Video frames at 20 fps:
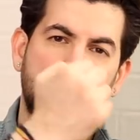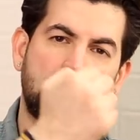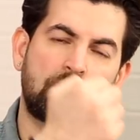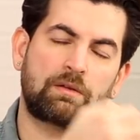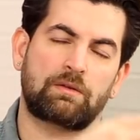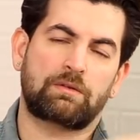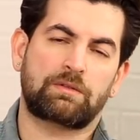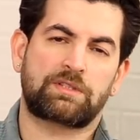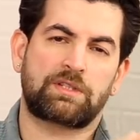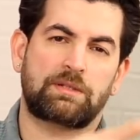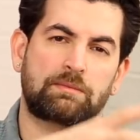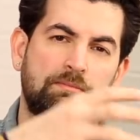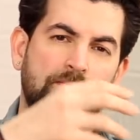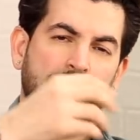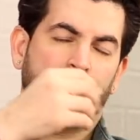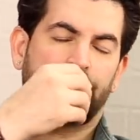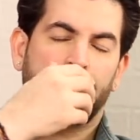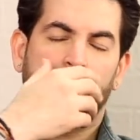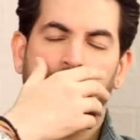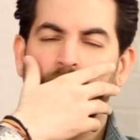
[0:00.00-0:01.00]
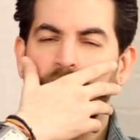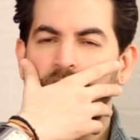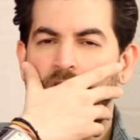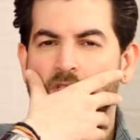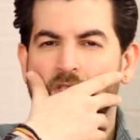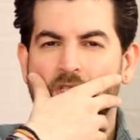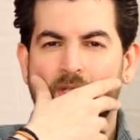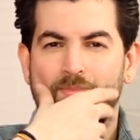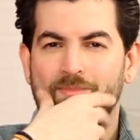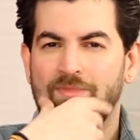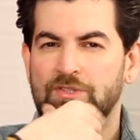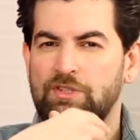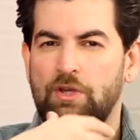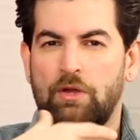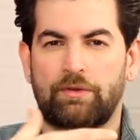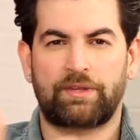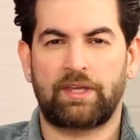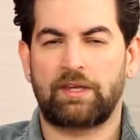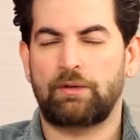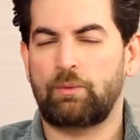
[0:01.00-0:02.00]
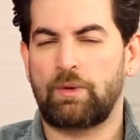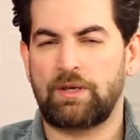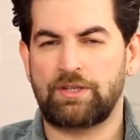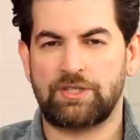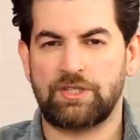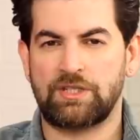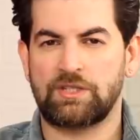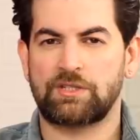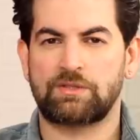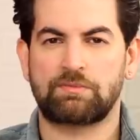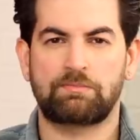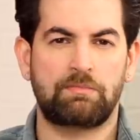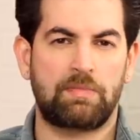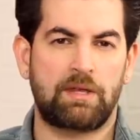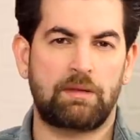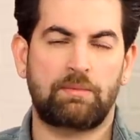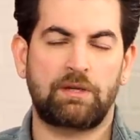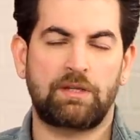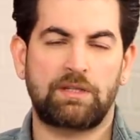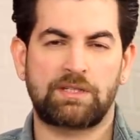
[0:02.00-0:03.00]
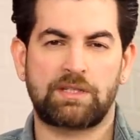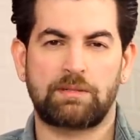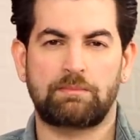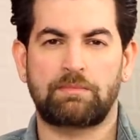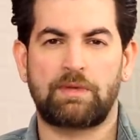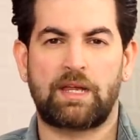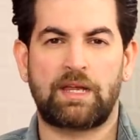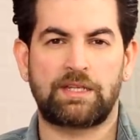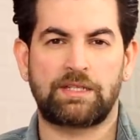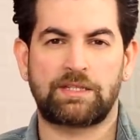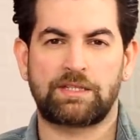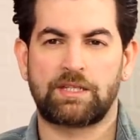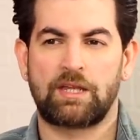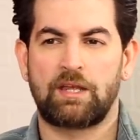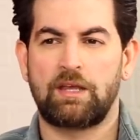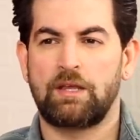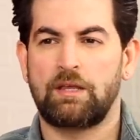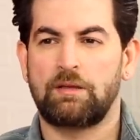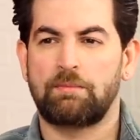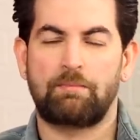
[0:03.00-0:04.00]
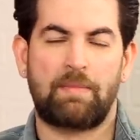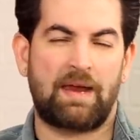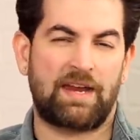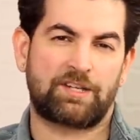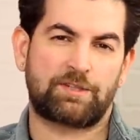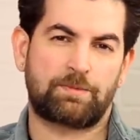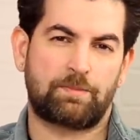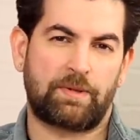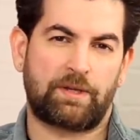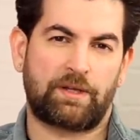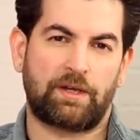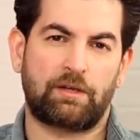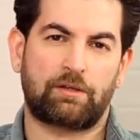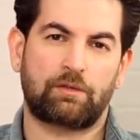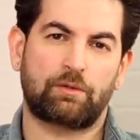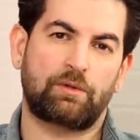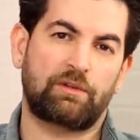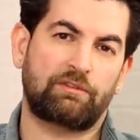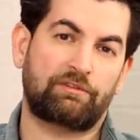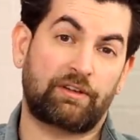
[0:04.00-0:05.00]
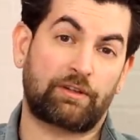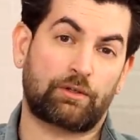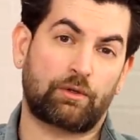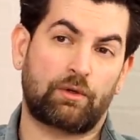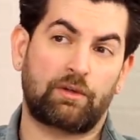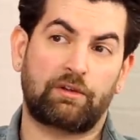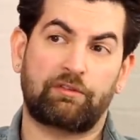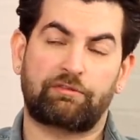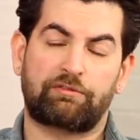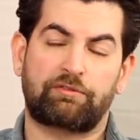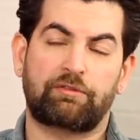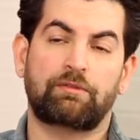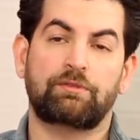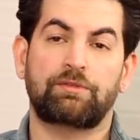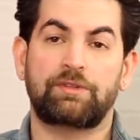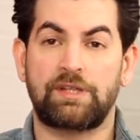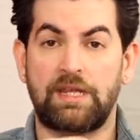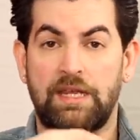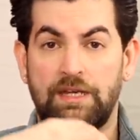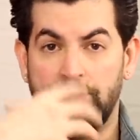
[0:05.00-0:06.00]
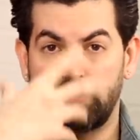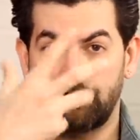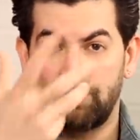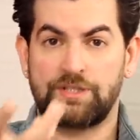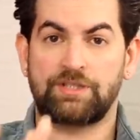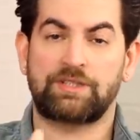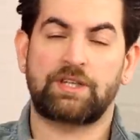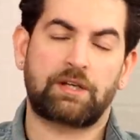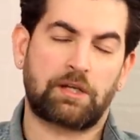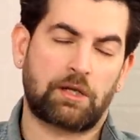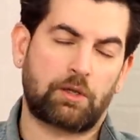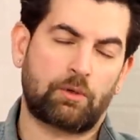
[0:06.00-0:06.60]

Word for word: you know, some uh, some sautéed veggies, maybe some nice mashed potato if at all, if the energies are